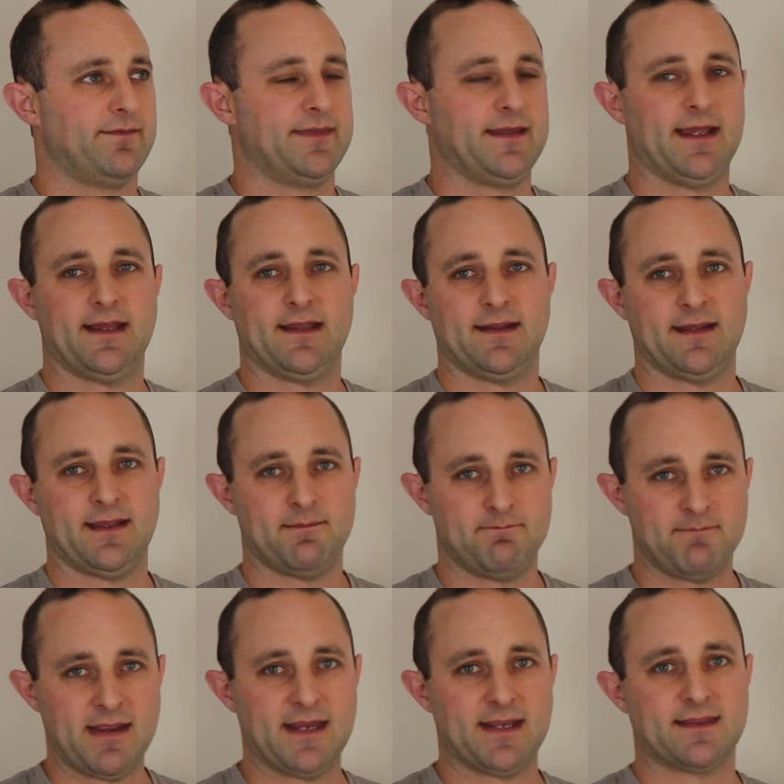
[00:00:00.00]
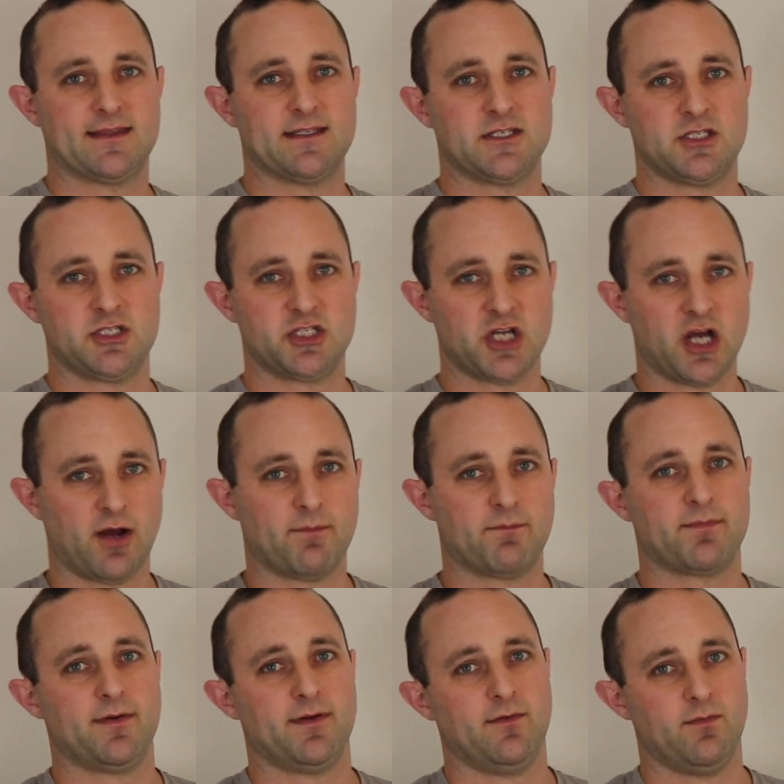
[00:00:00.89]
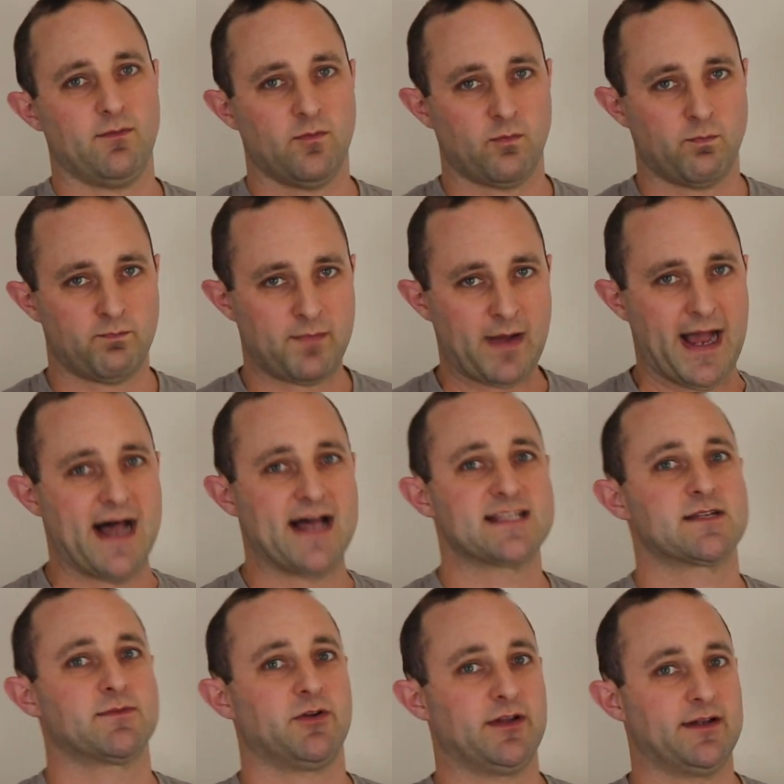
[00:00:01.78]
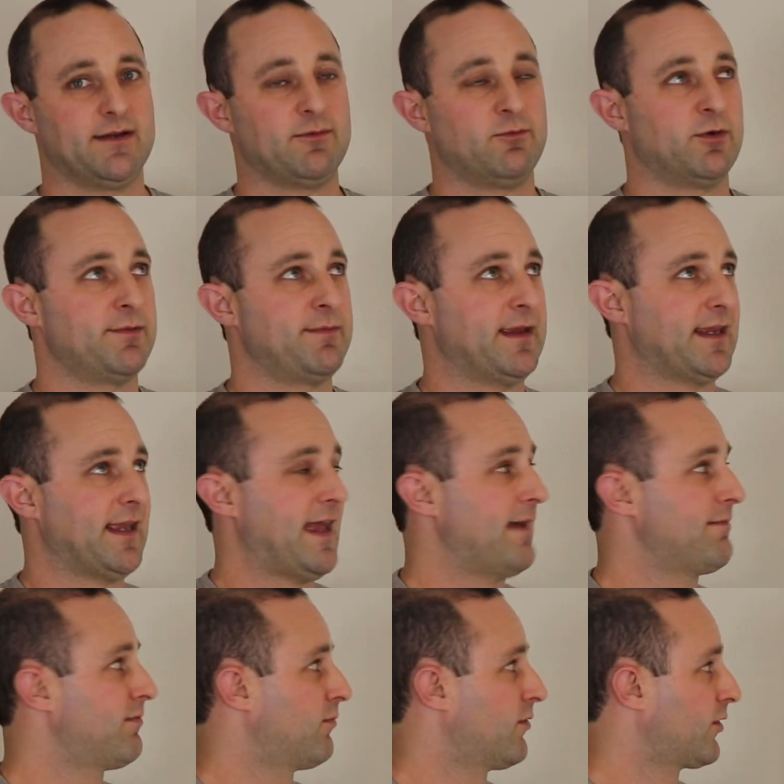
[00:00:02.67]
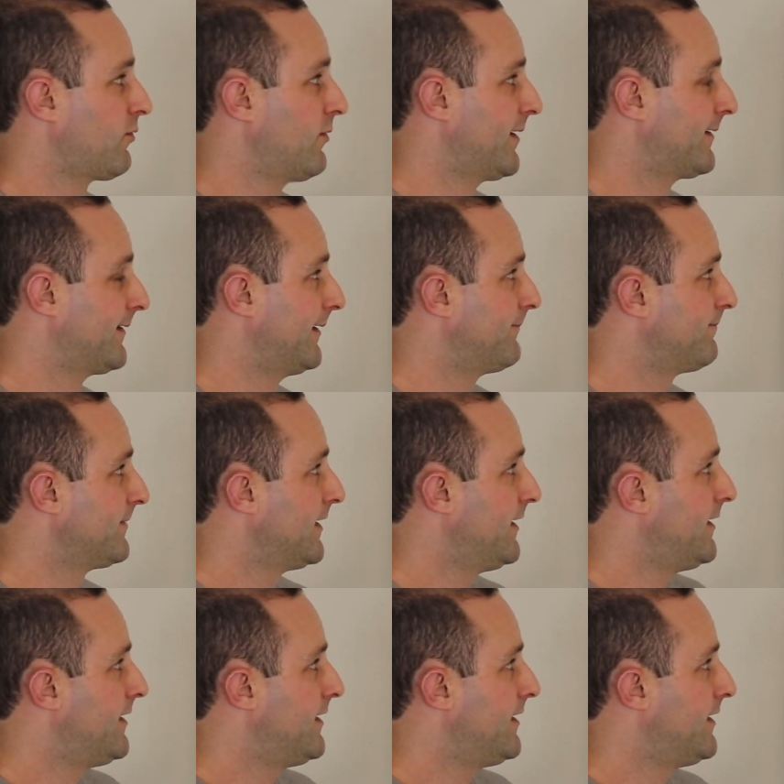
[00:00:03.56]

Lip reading: that make the jump possible and what make it happen more quickly.